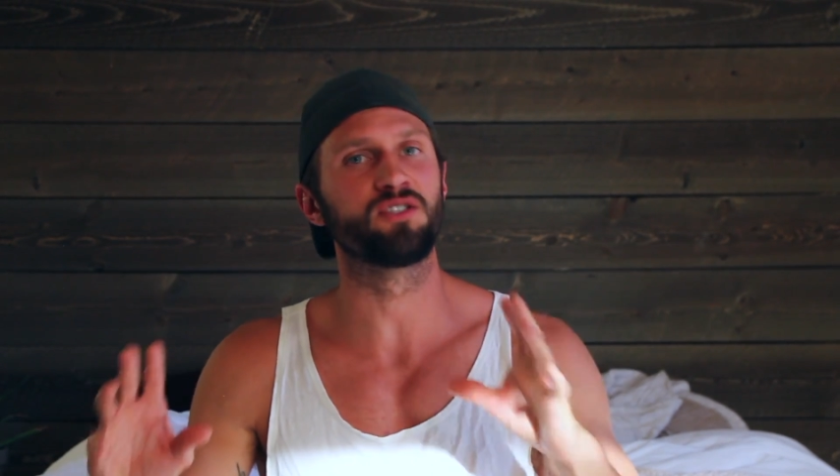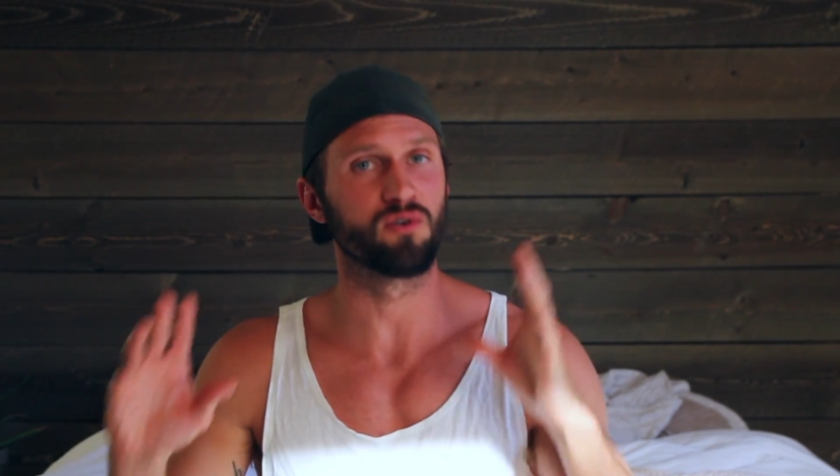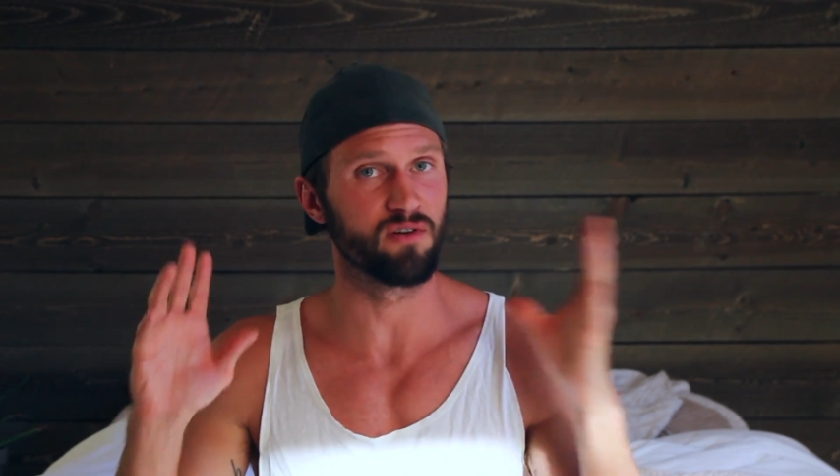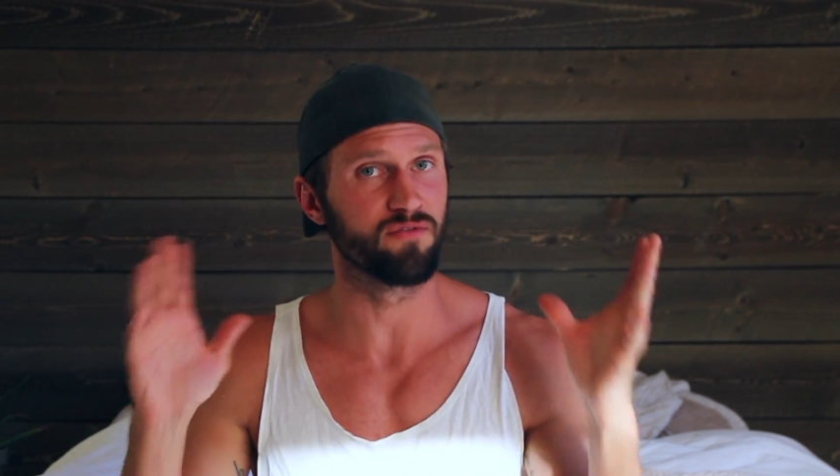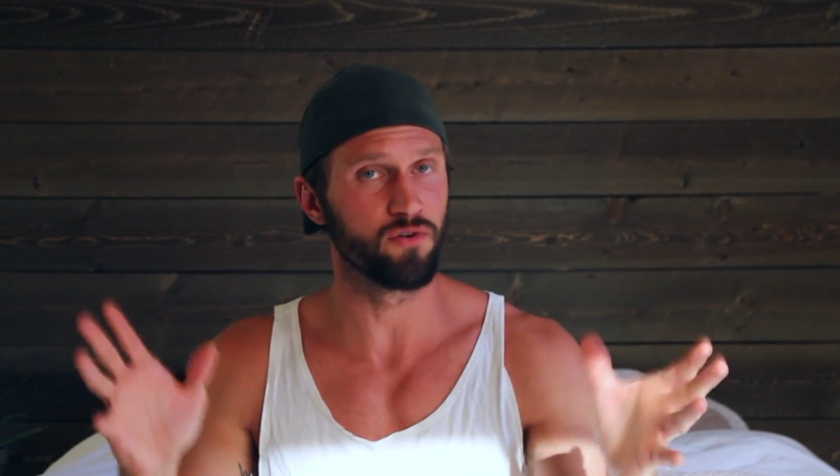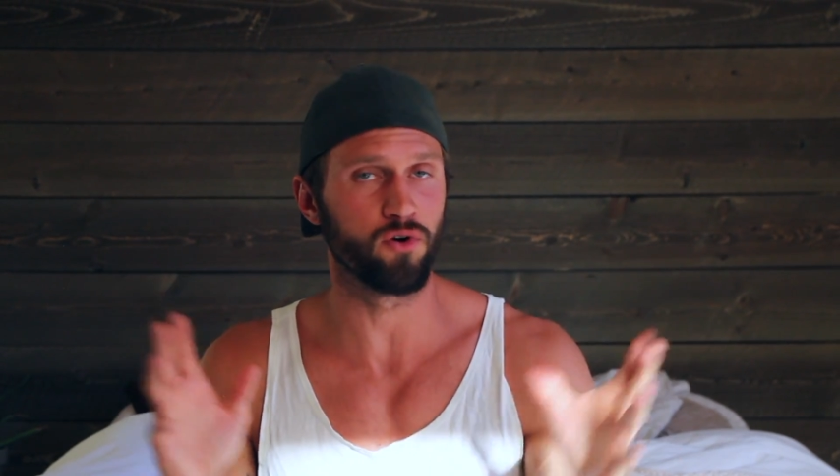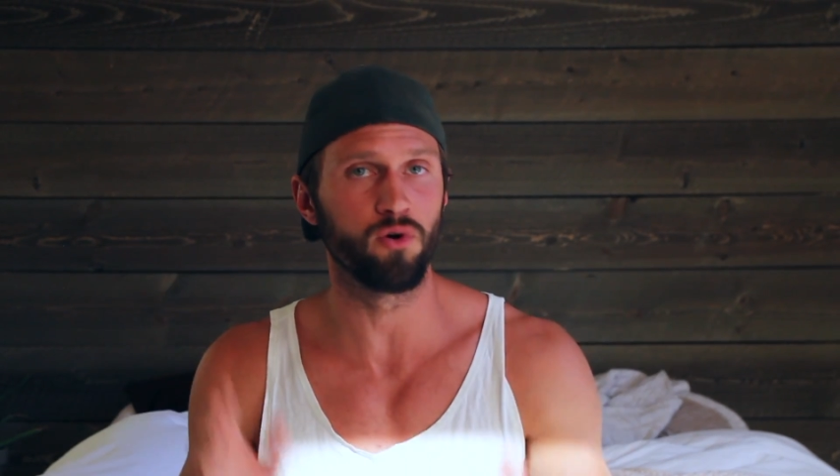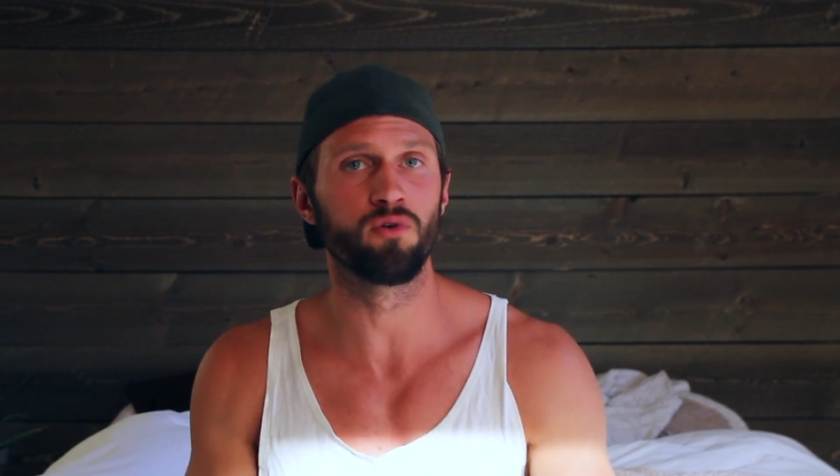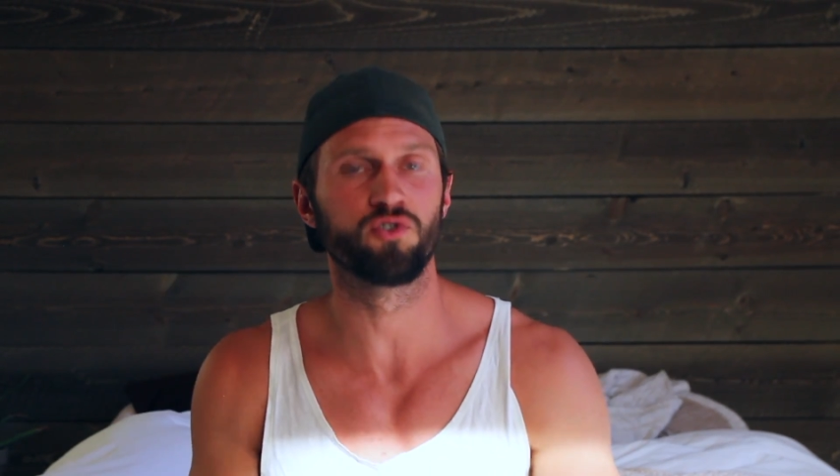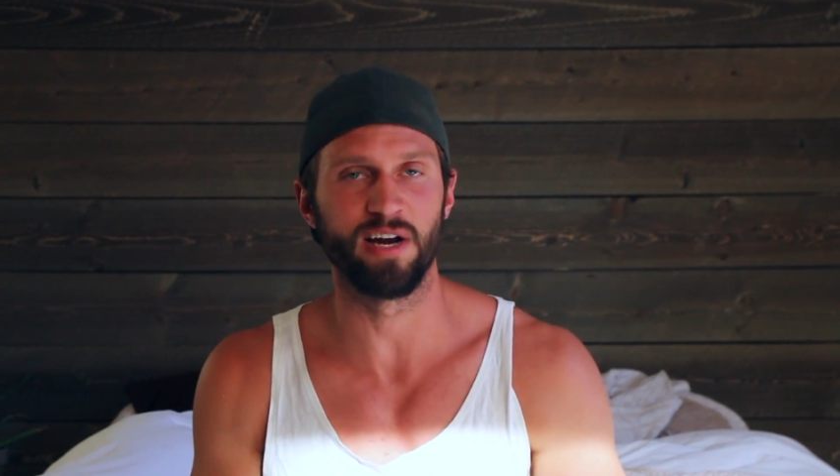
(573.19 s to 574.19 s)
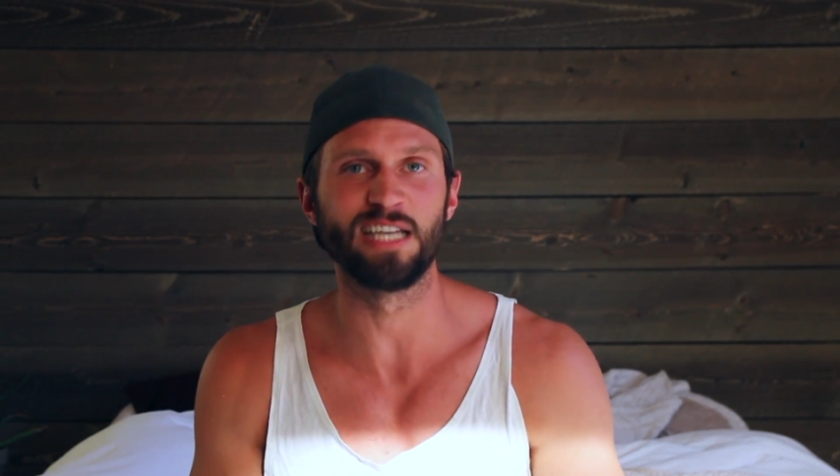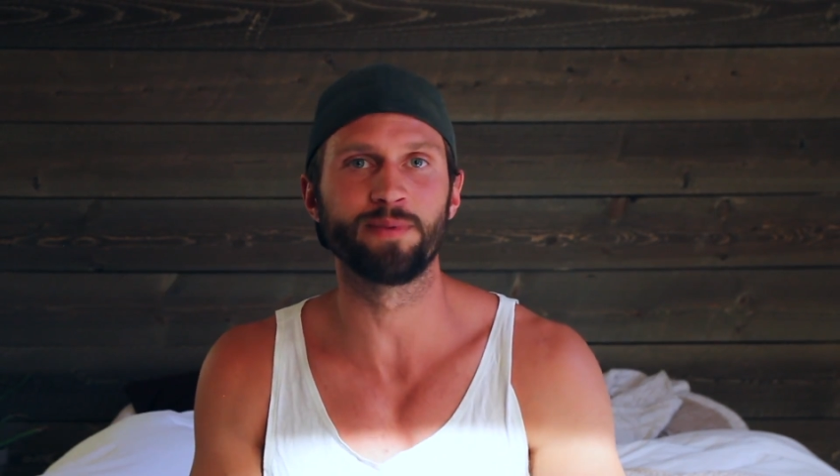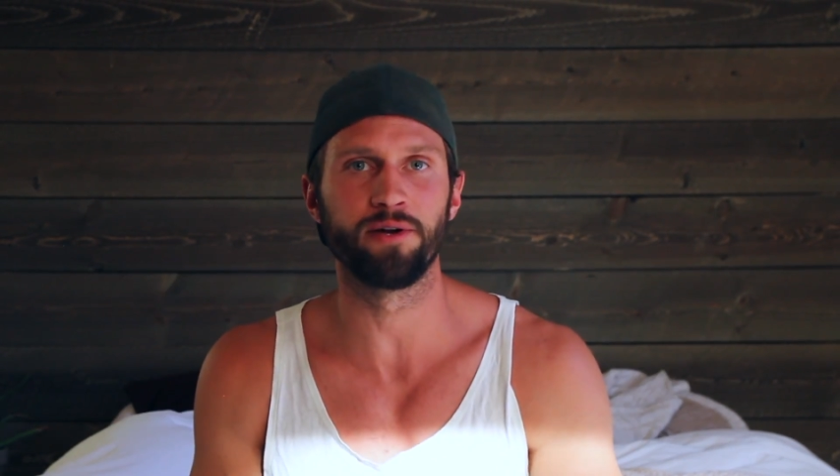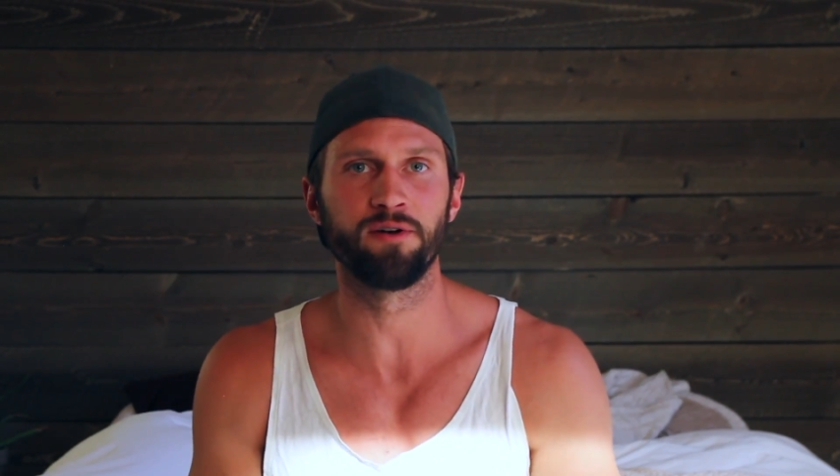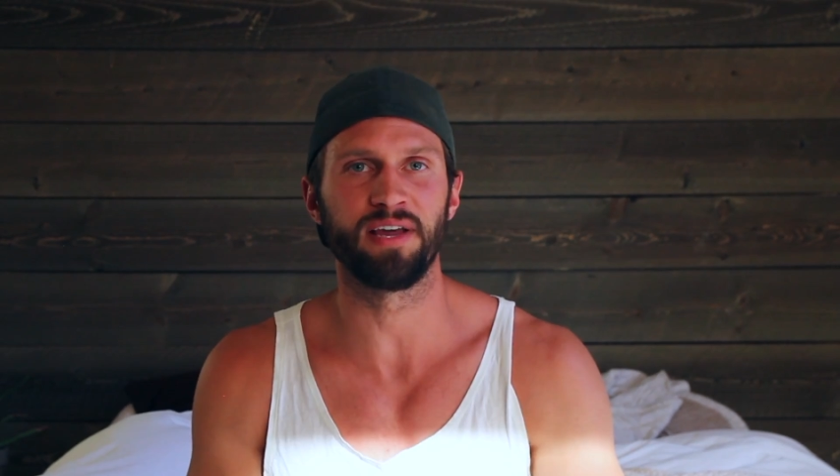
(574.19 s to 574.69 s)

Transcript: sort of neurotransmitter